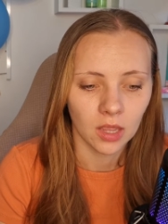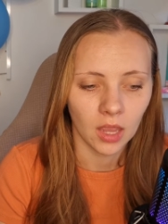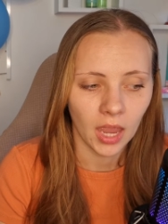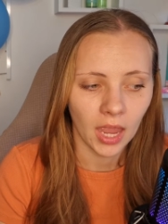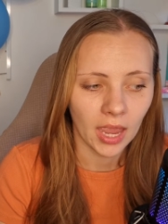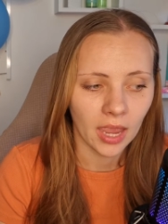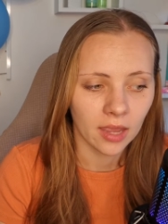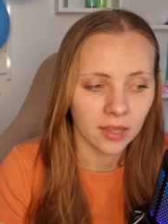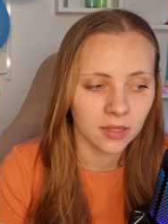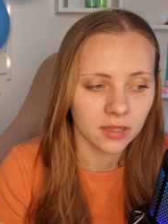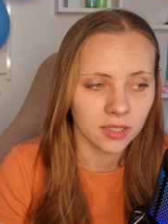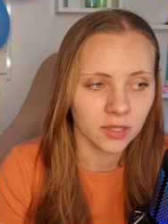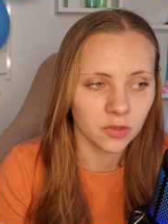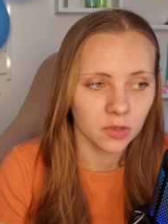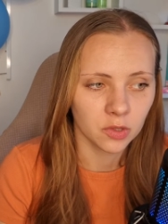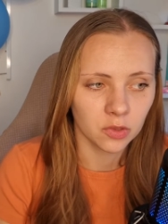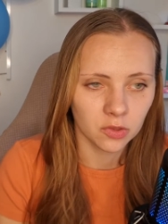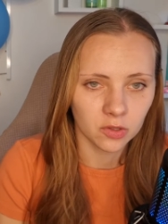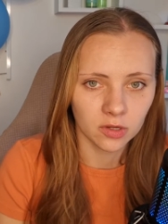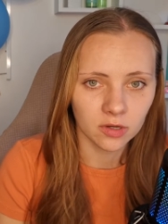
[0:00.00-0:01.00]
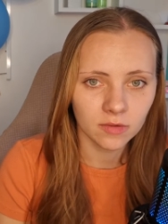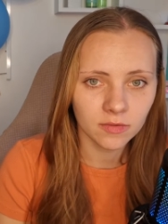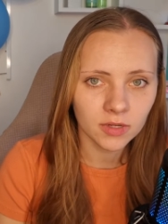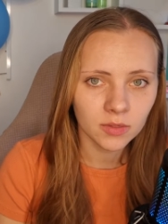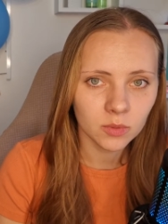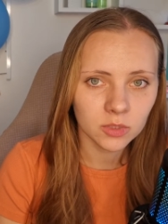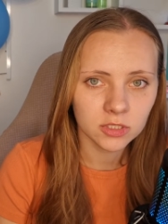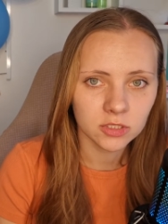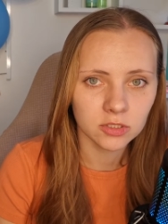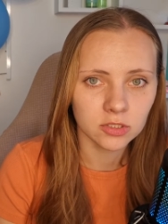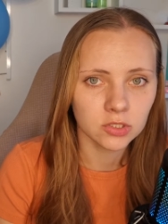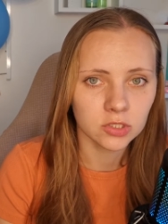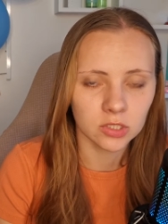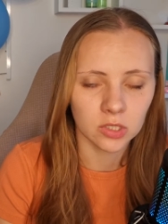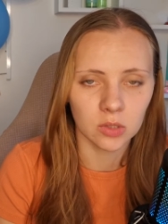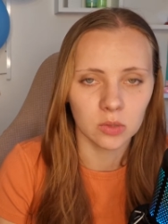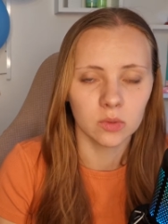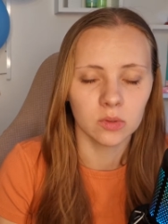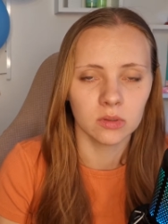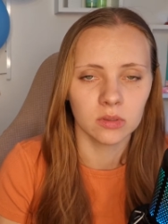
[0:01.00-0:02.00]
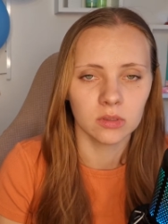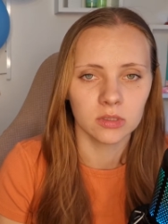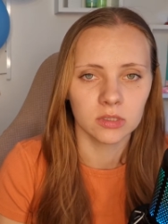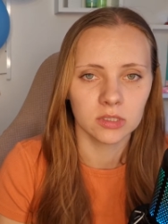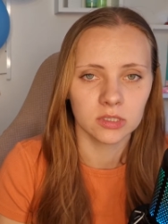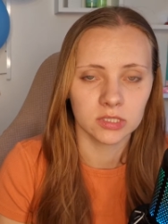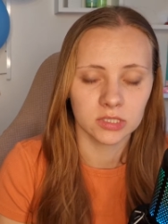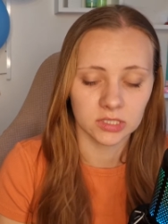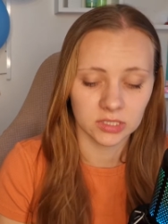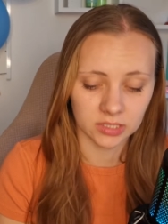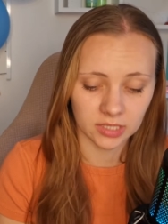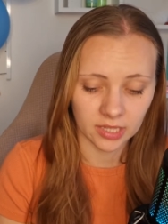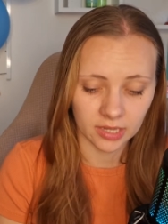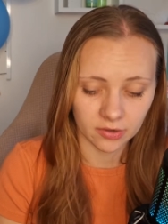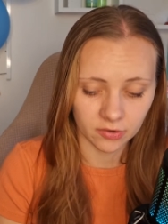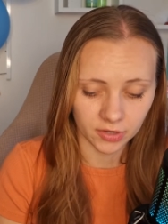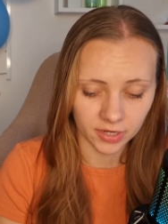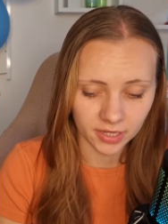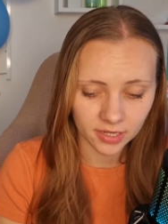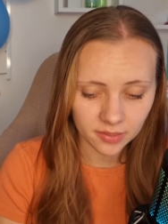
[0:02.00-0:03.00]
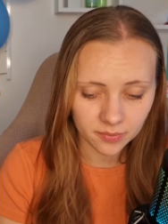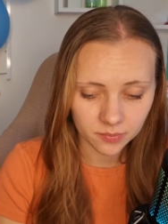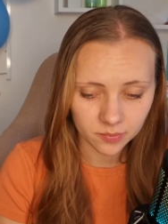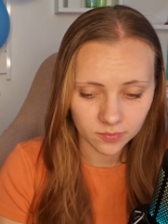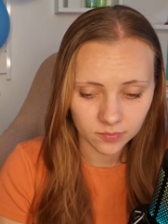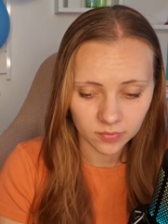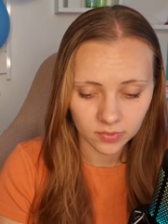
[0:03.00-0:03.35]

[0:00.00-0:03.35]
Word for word: And like the thought of it was so scary.